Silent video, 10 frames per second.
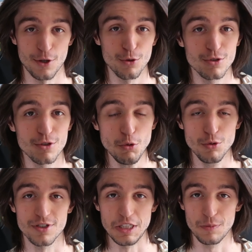Those two
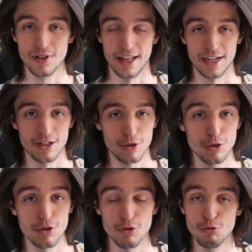seemed like
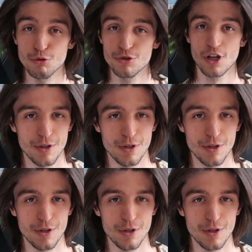good tools,